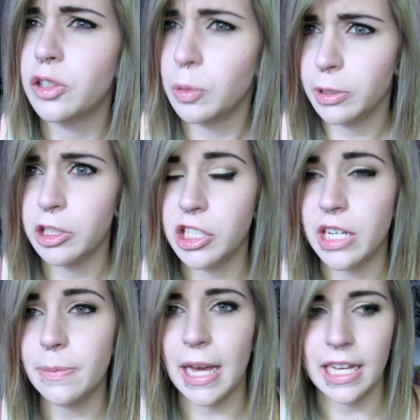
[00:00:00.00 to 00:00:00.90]
duper
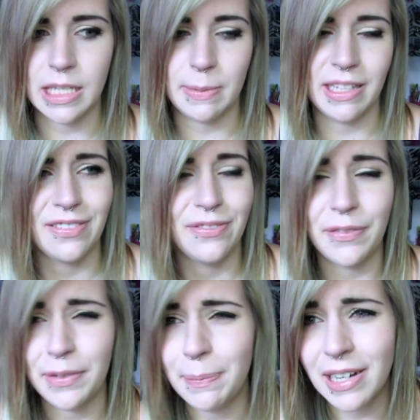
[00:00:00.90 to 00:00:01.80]
cheap I think I spent like
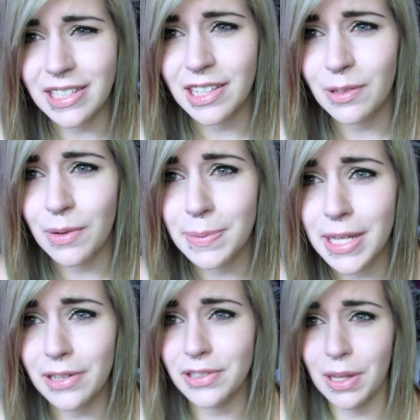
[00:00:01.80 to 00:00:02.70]
50 bucks on the website or